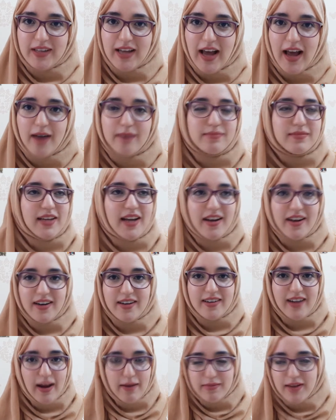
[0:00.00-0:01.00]
I'm
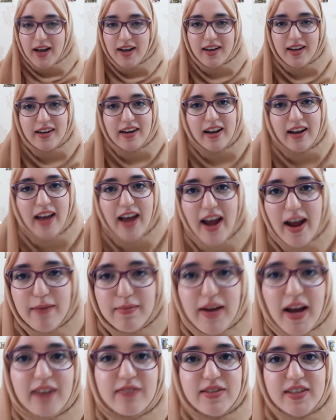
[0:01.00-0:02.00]
not gonna lie, I'm
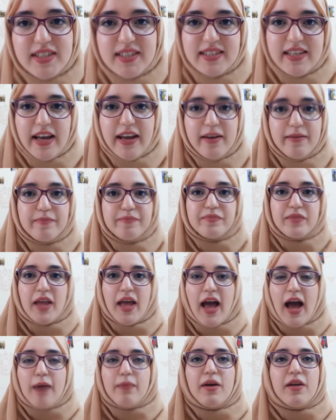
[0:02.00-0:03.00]
not the same.
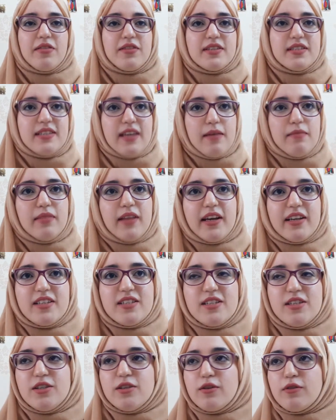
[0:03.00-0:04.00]
I'm not the same
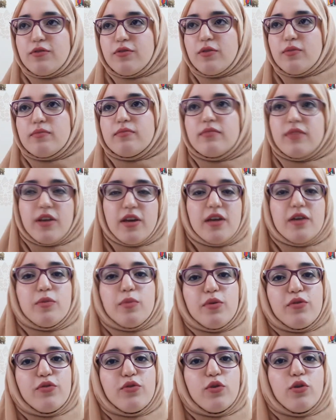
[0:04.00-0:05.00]
last year or from the year
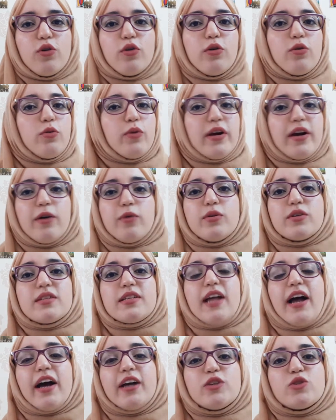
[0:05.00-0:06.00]
before when I was in
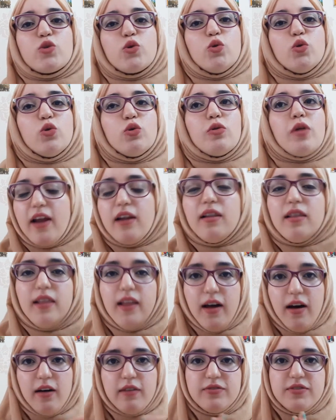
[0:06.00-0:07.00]
high school. I
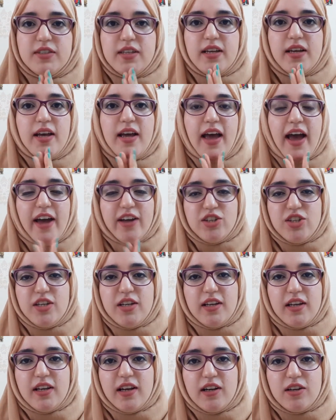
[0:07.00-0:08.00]
loved
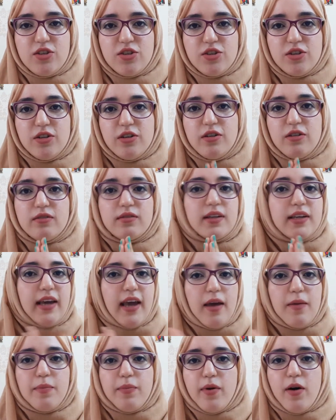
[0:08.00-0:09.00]
Asian culture,
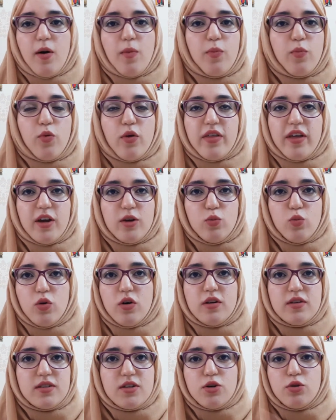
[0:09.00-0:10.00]
K-pop, whether it
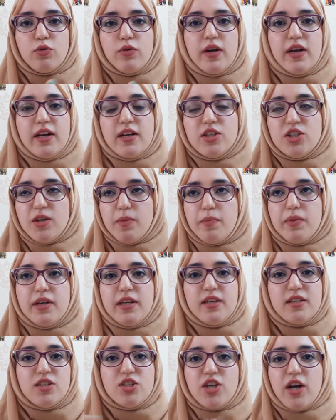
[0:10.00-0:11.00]
was Korean,
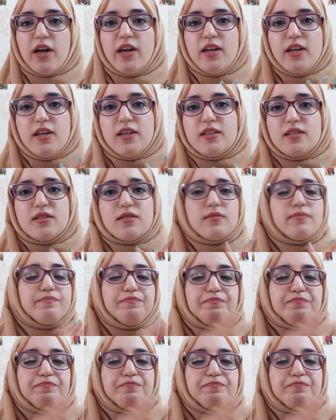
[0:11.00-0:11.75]
Japanese, Chinese.